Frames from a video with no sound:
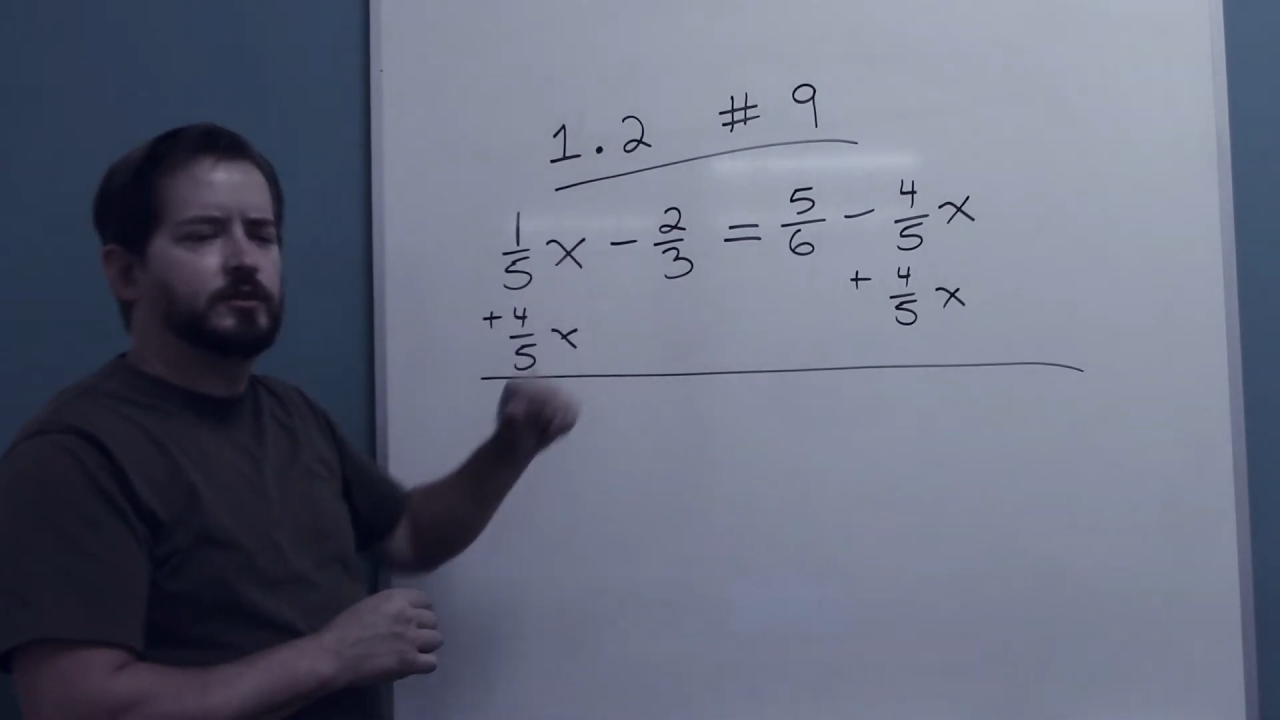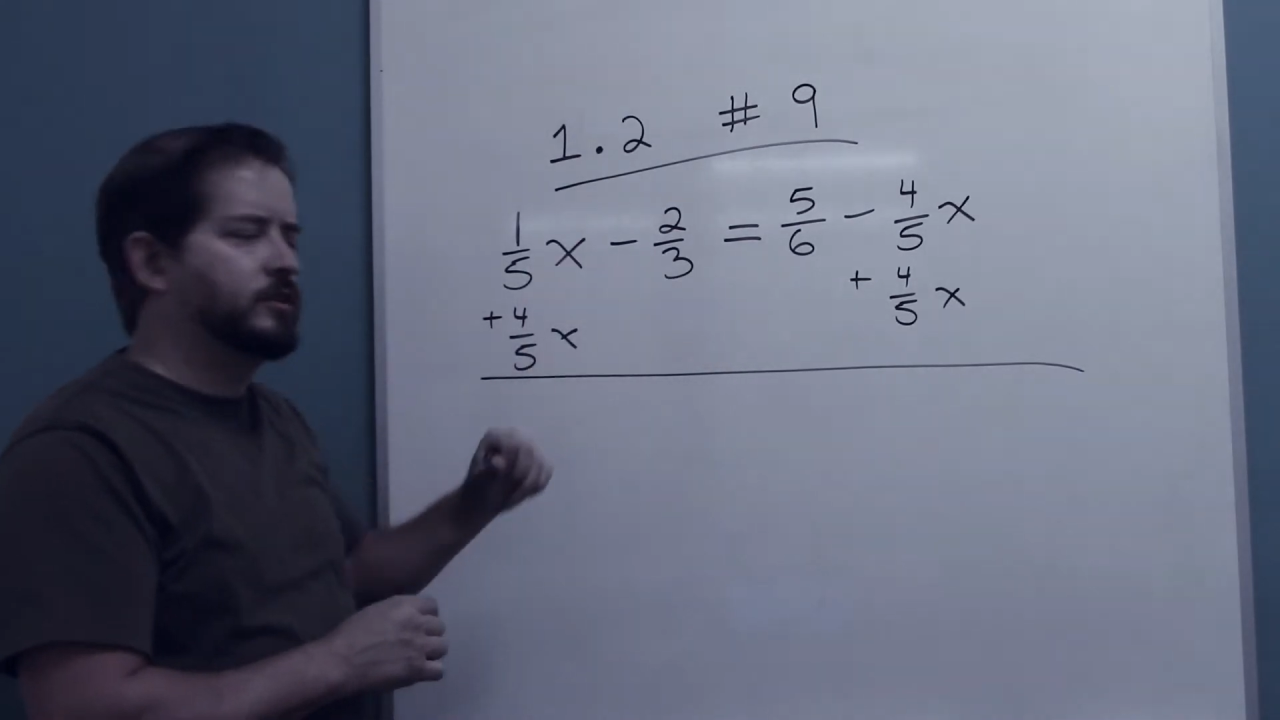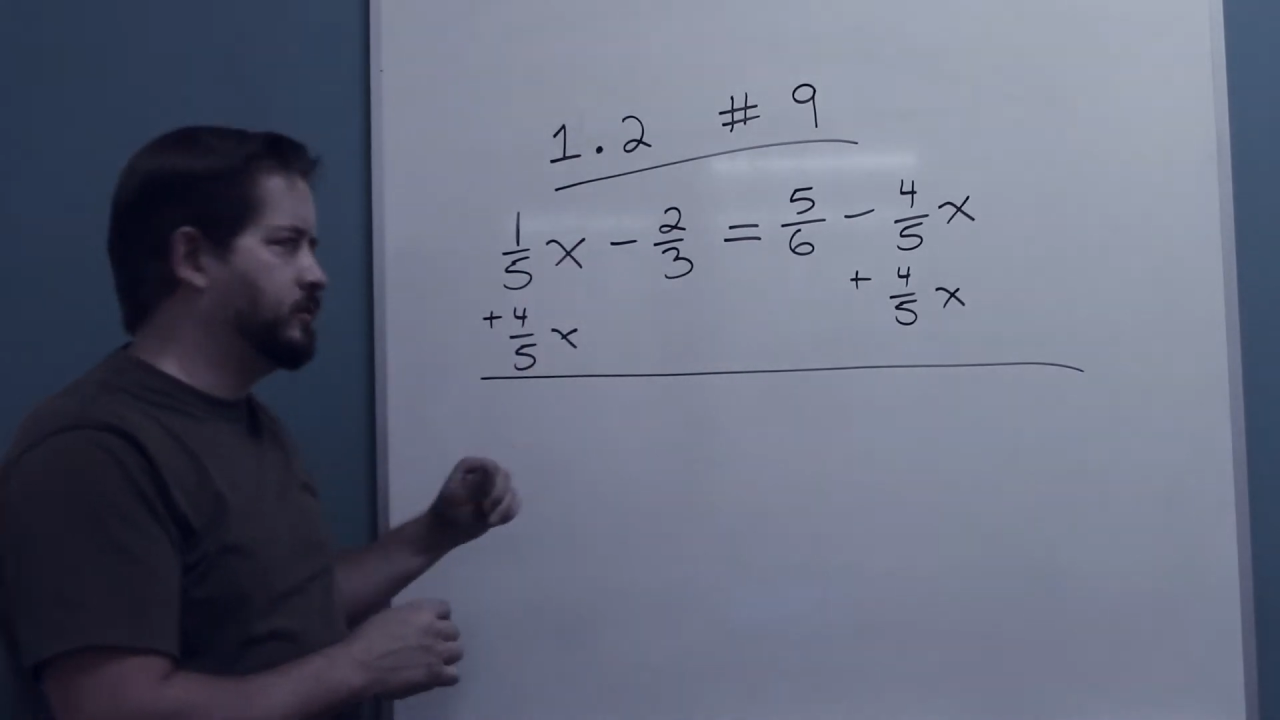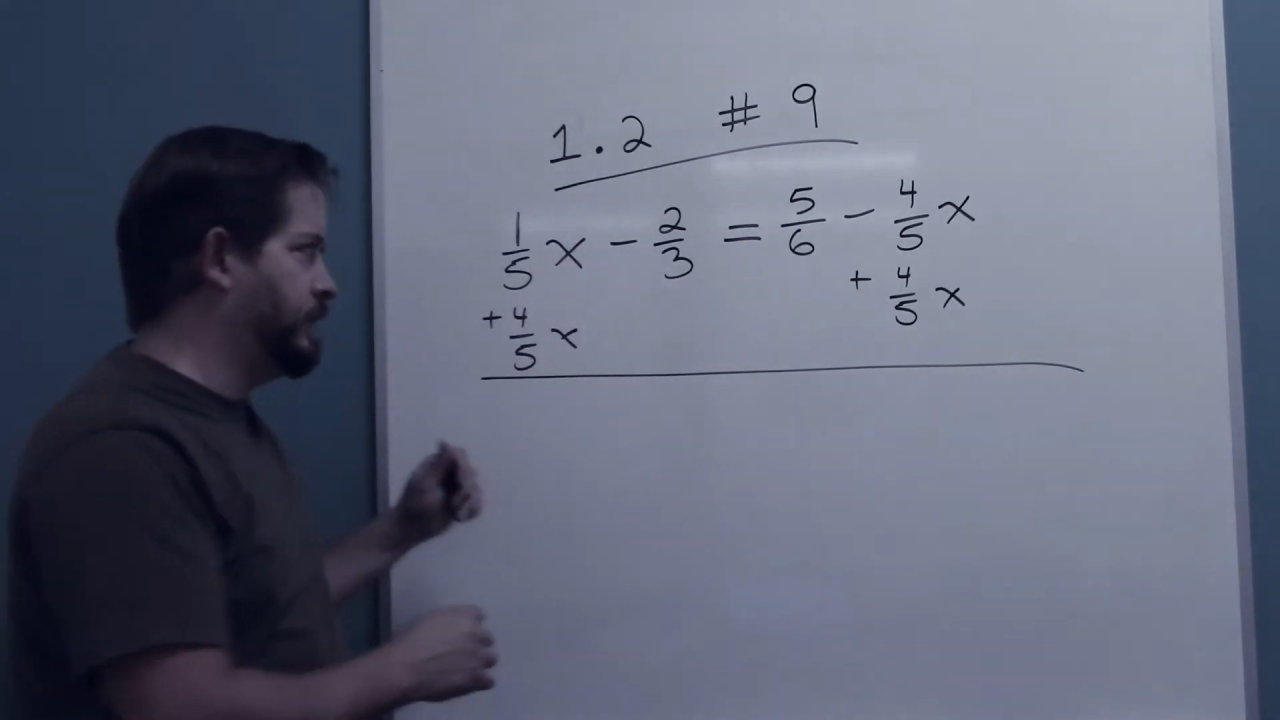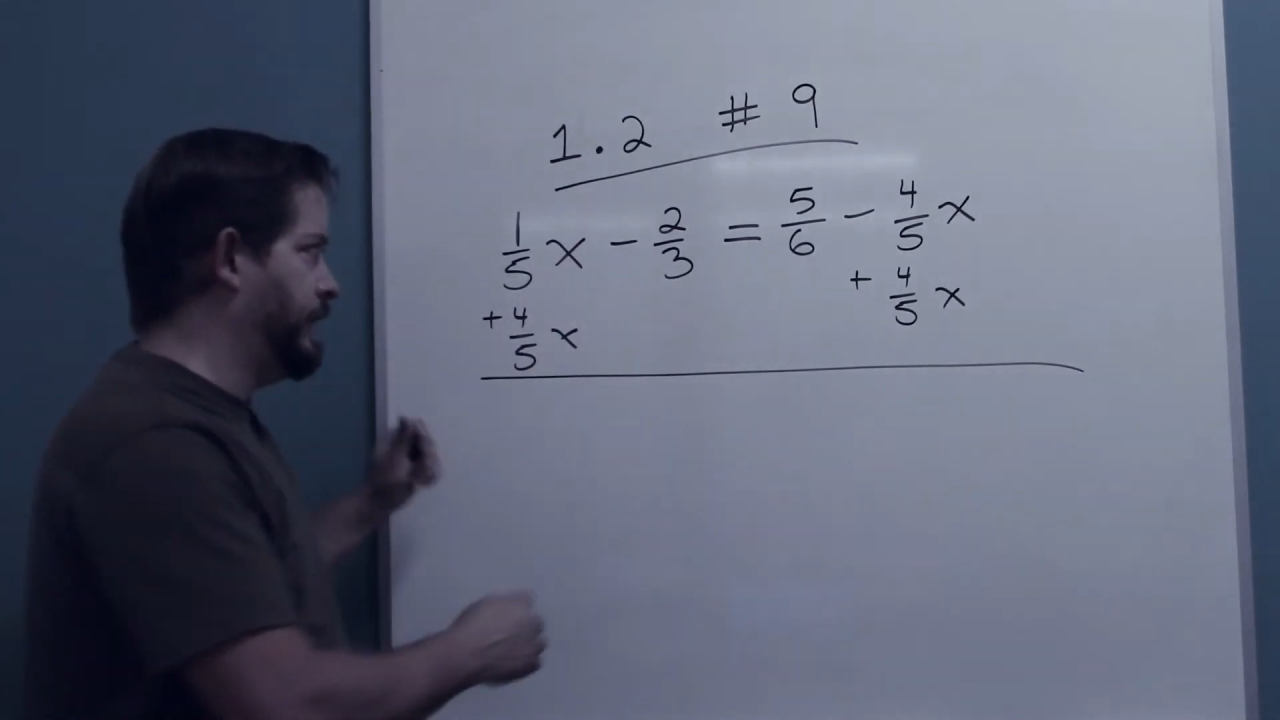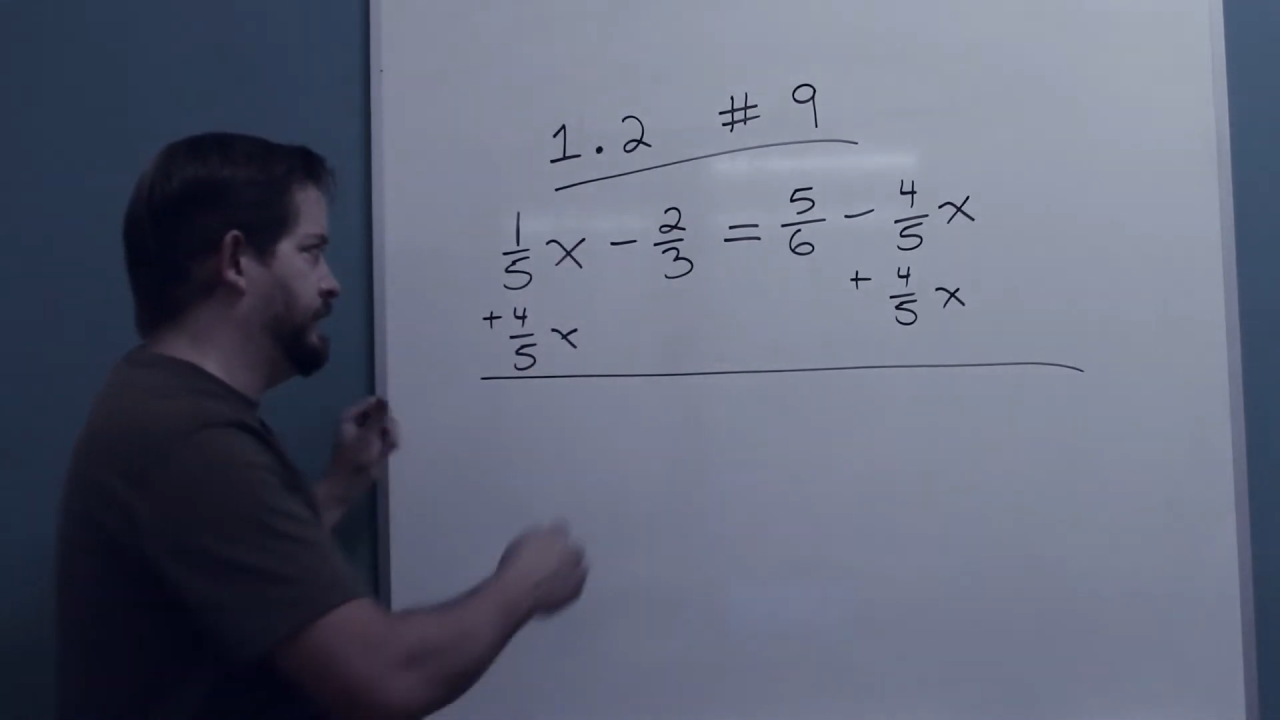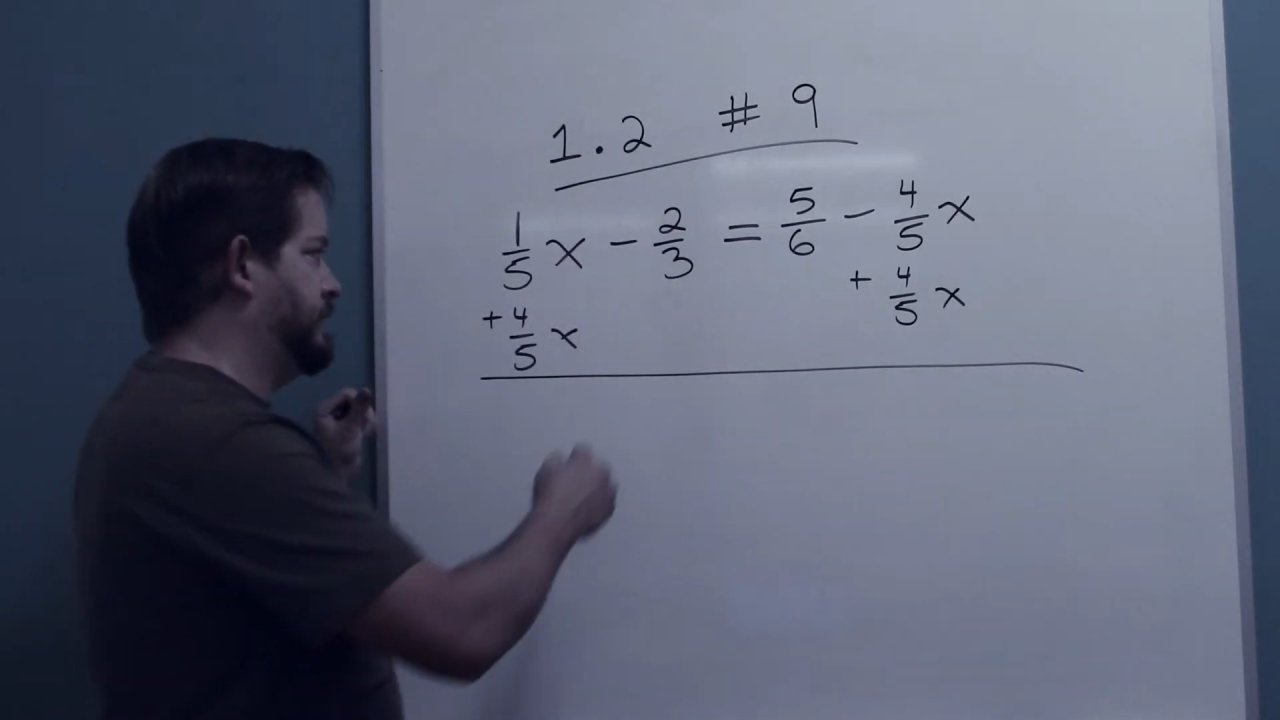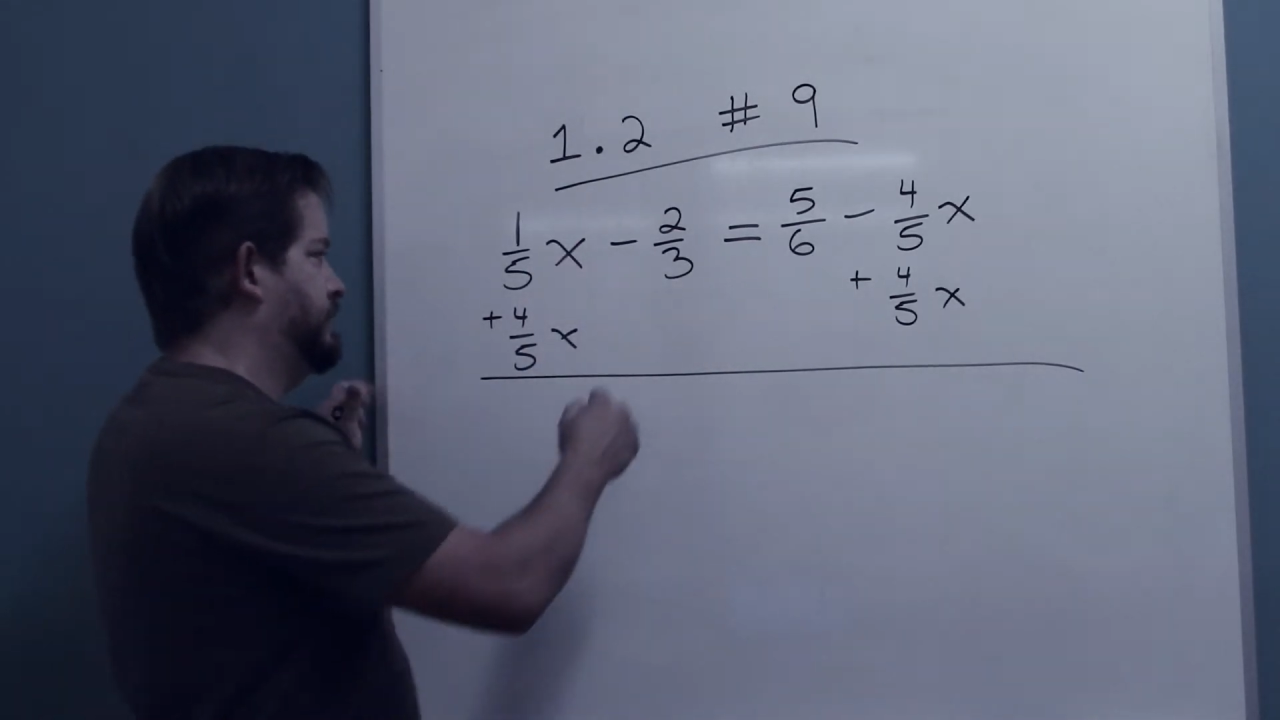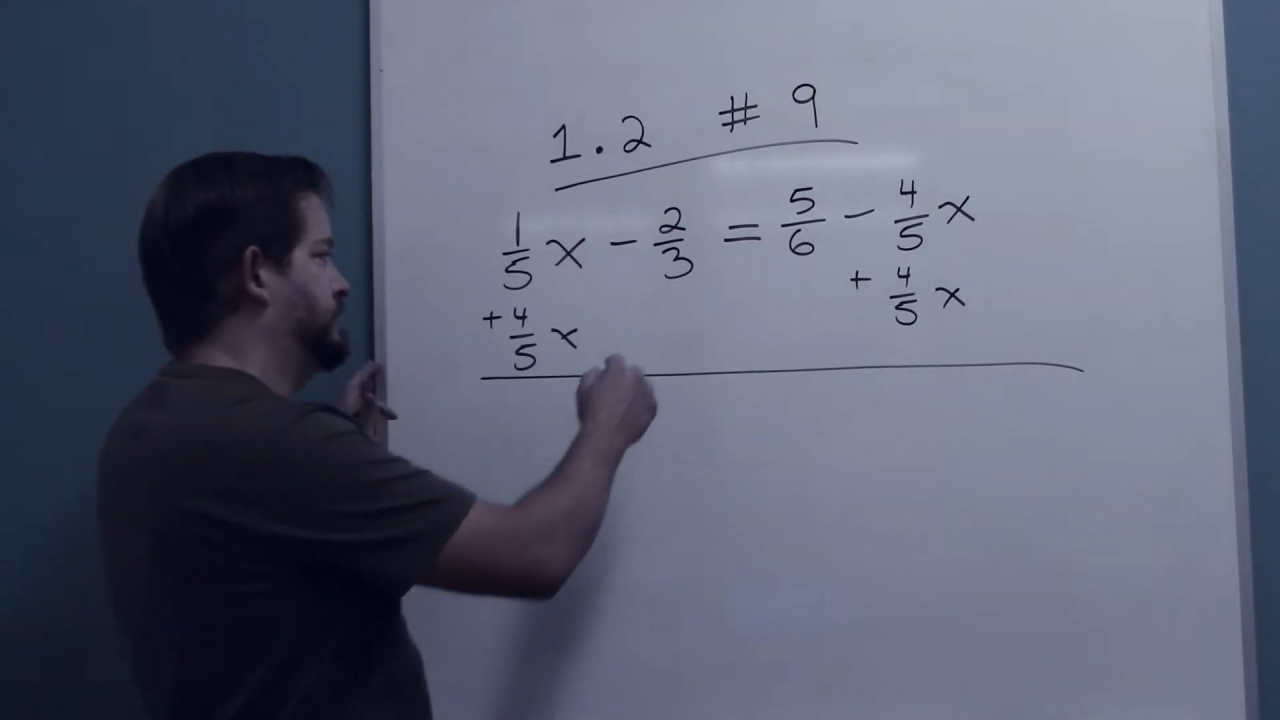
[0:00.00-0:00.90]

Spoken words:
it to the right.